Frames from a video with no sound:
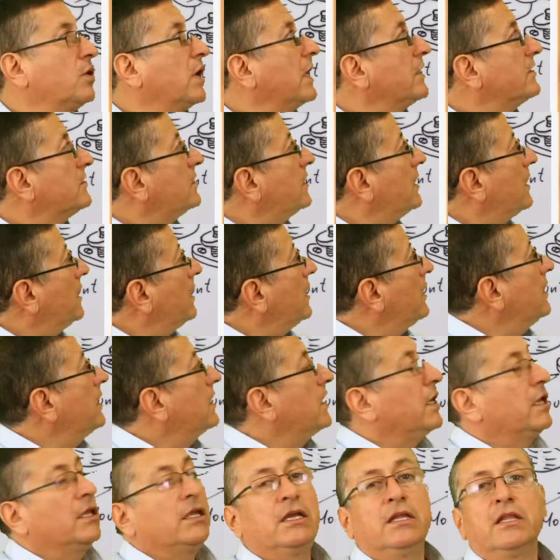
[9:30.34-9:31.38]
you can see in
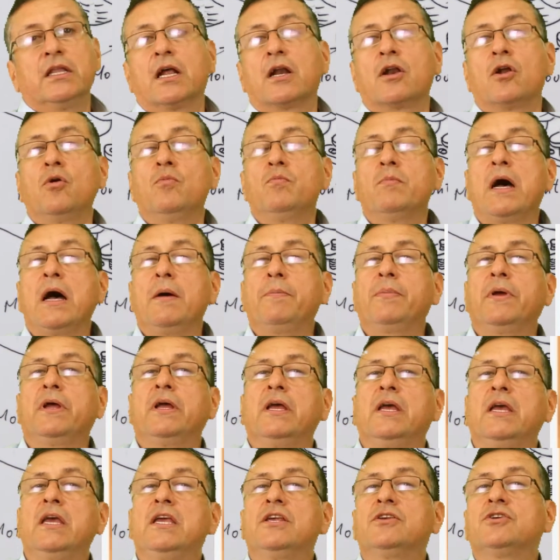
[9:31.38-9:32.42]
the, in the roadmap,
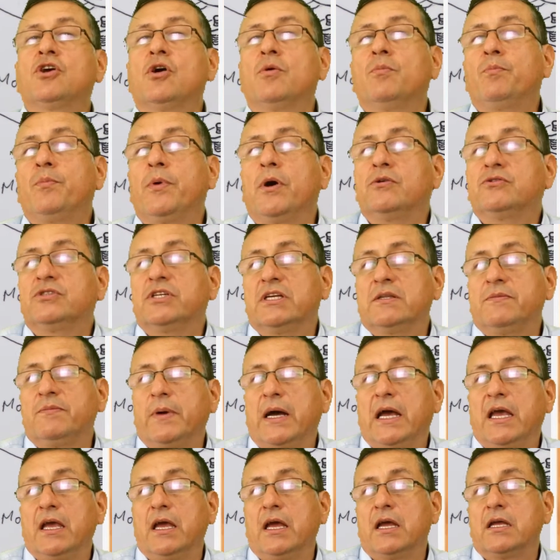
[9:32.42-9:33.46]
is composed
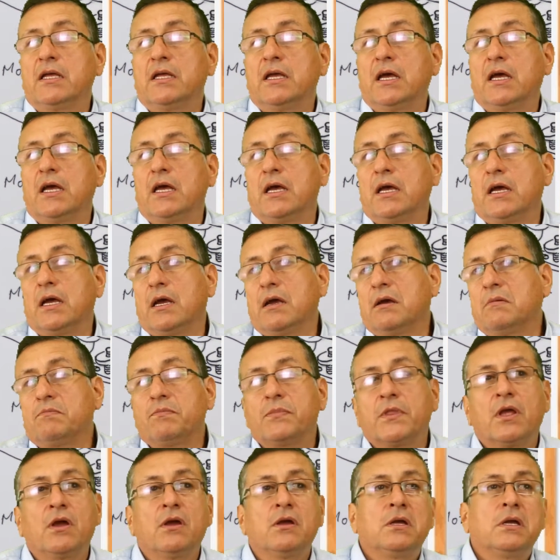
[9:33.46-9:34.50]
by uh,
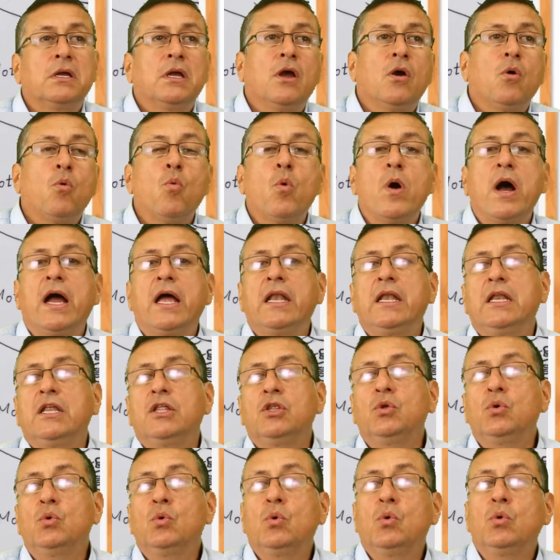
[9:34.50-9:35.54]
one,
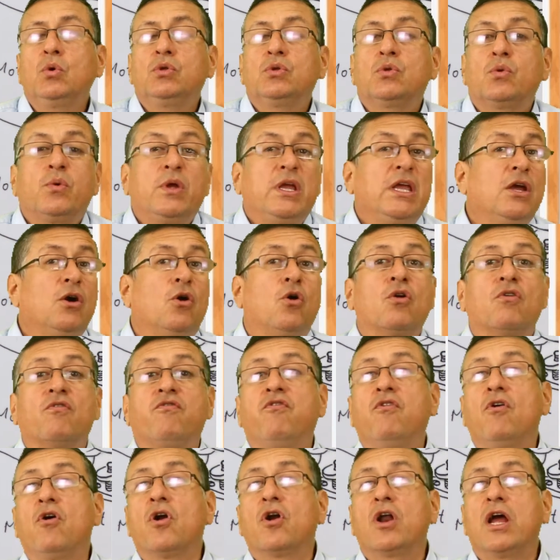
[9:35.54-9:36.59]
two, three, or
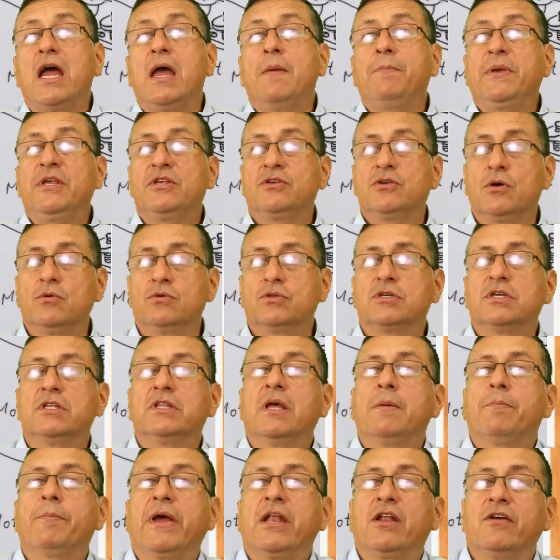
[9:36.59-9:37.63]
four episodes,
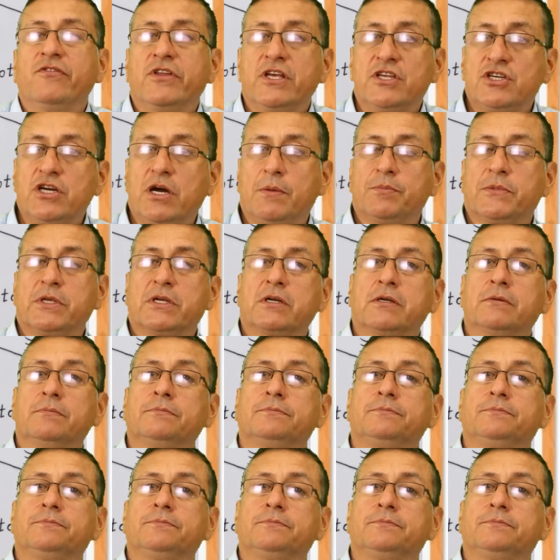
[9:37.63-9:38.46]
depending on the chapter.